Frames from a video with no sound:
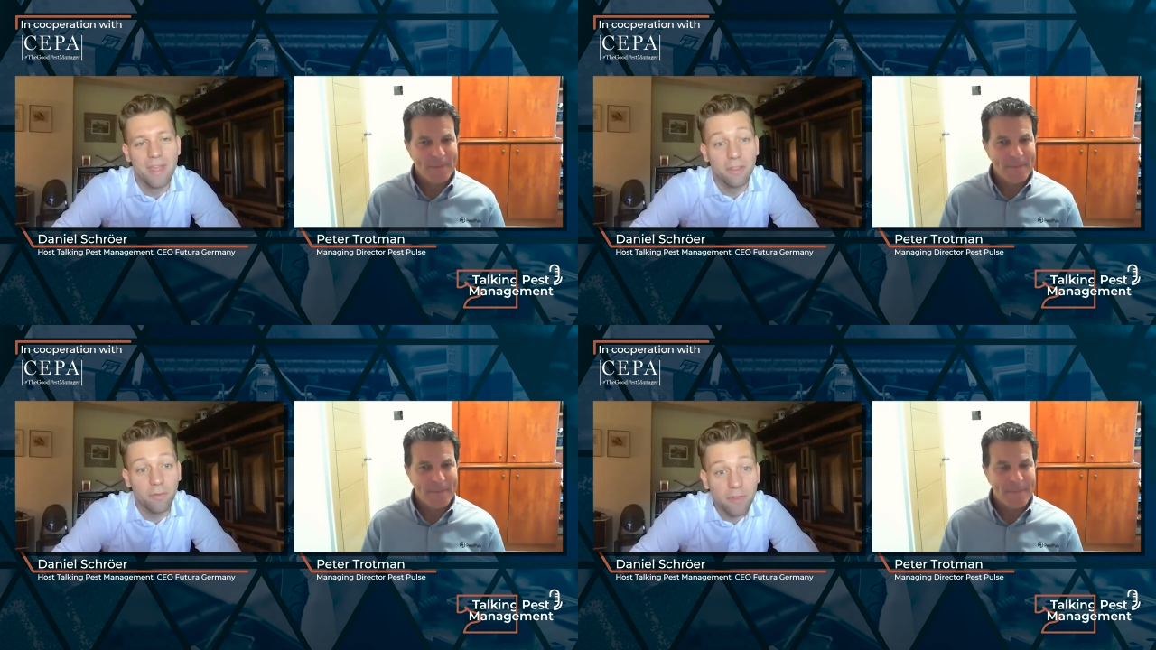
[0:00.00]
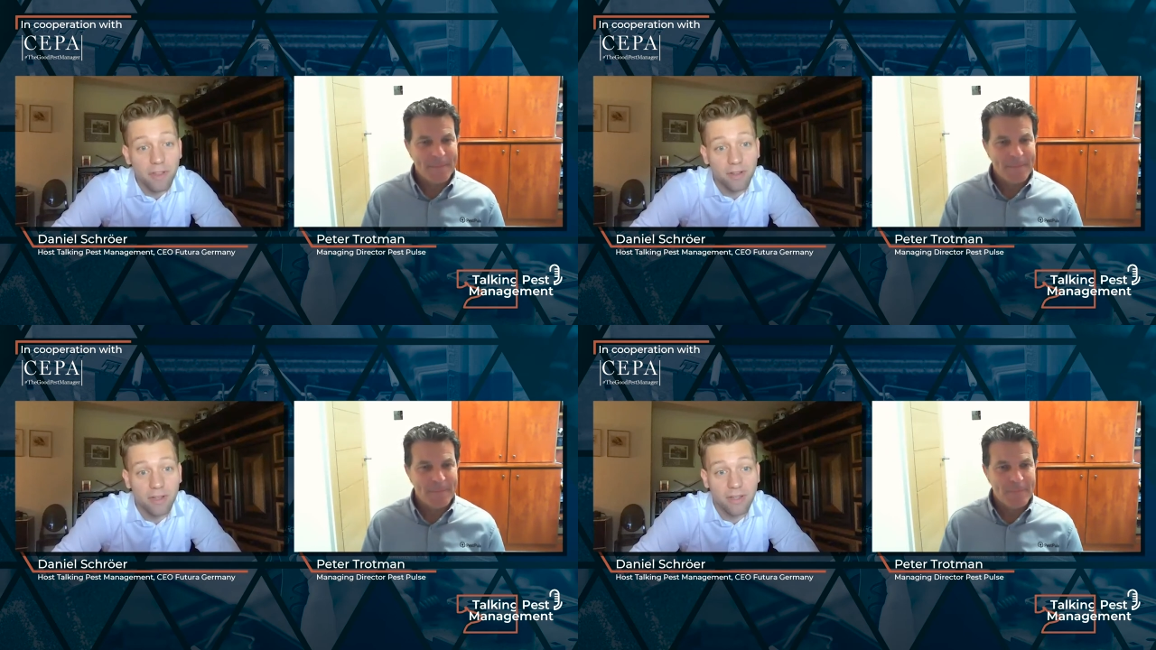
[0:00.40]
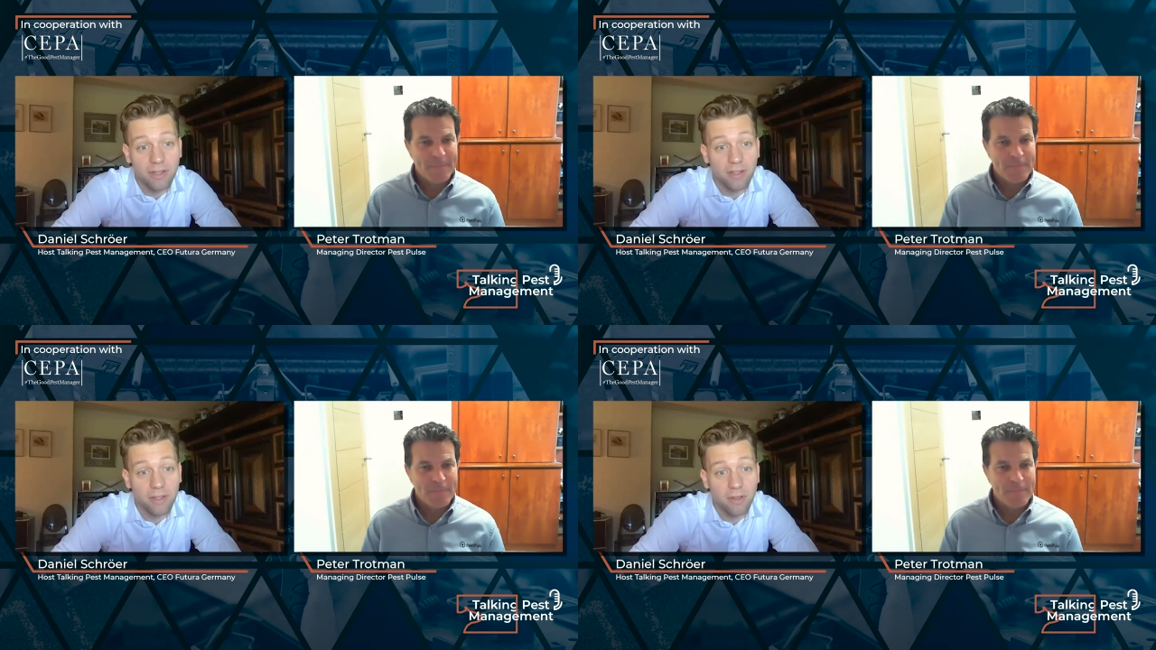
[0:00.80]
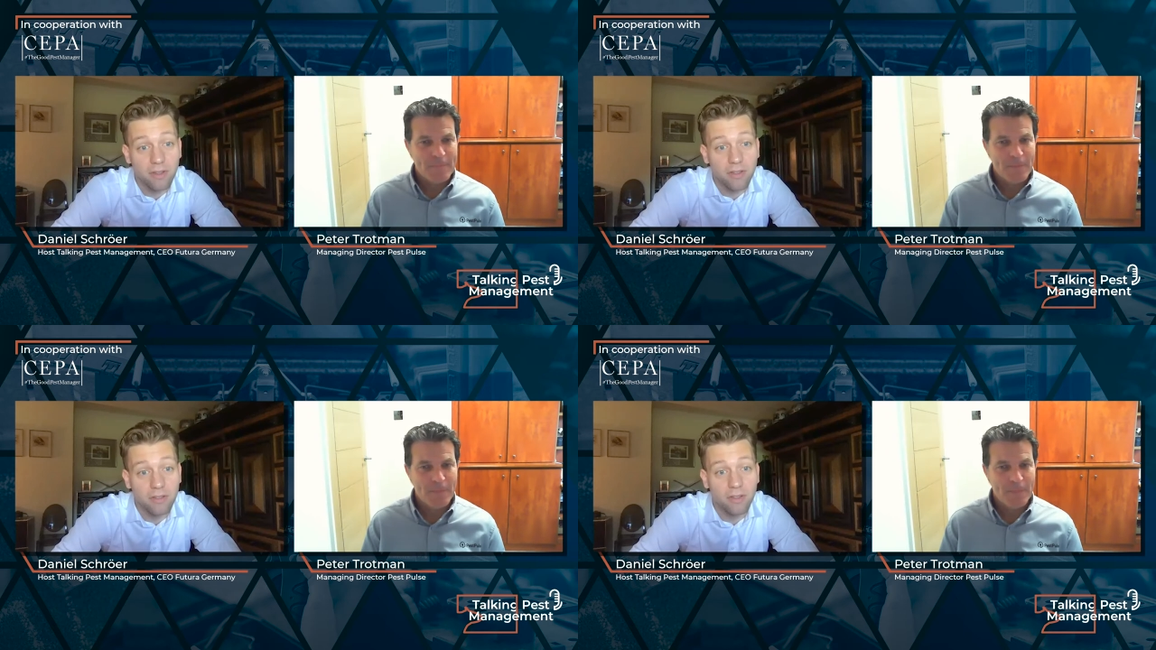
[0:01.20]
Speaker 1: in the field lately a lot.
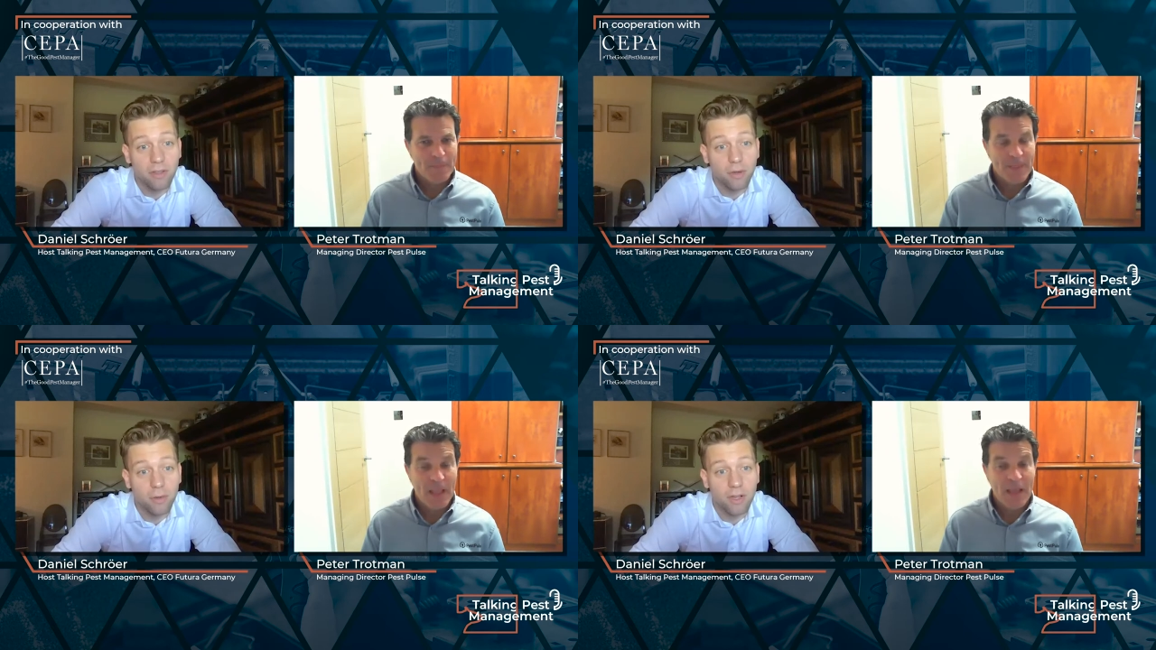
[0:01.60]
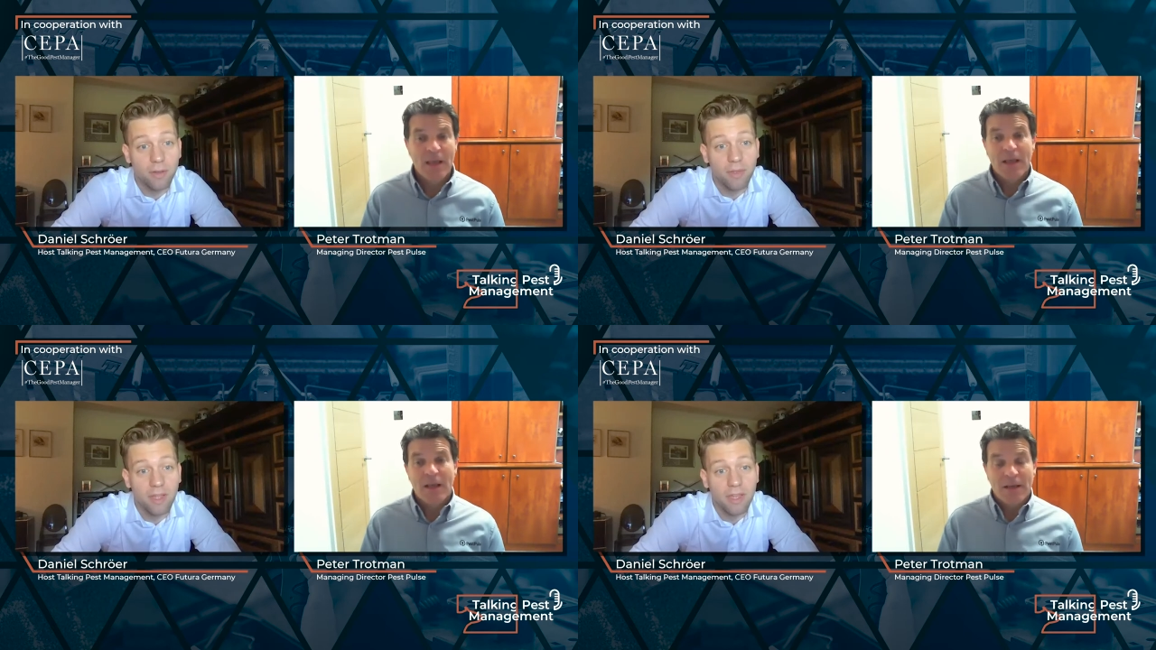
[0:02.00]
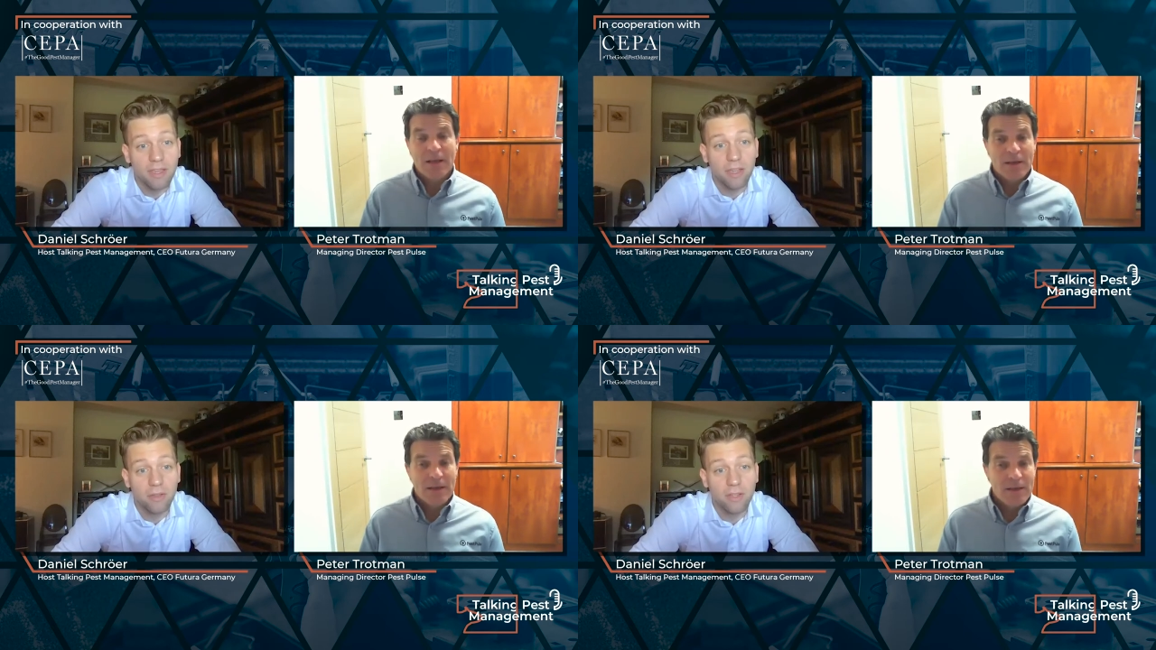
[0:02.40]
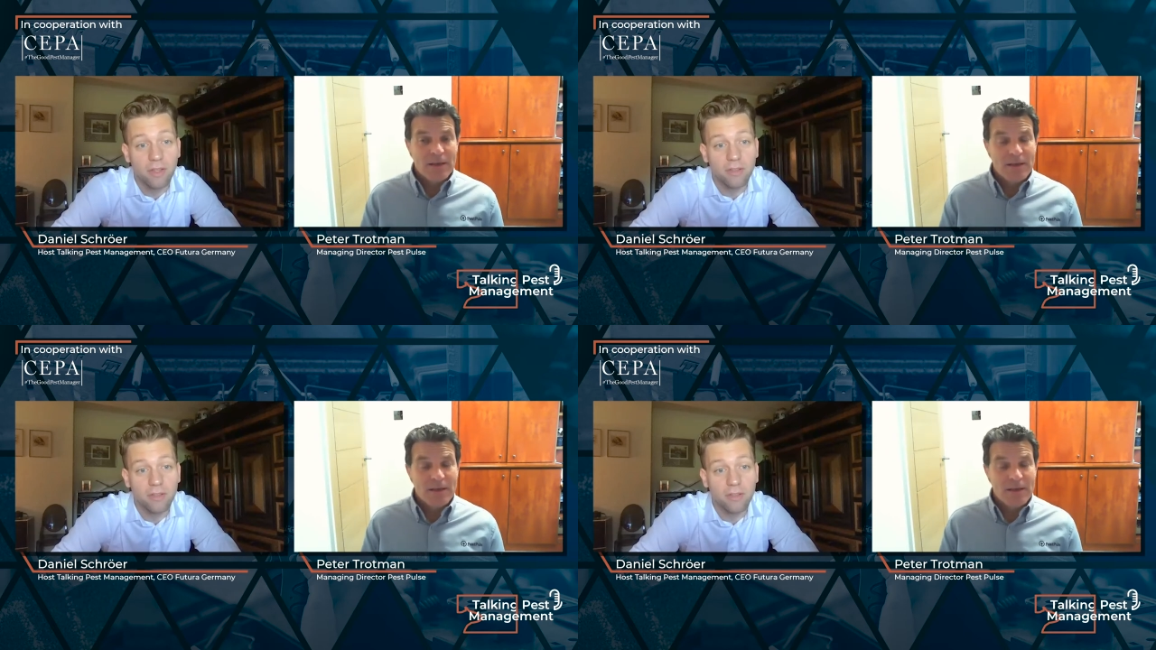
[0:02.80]
So um, can you tell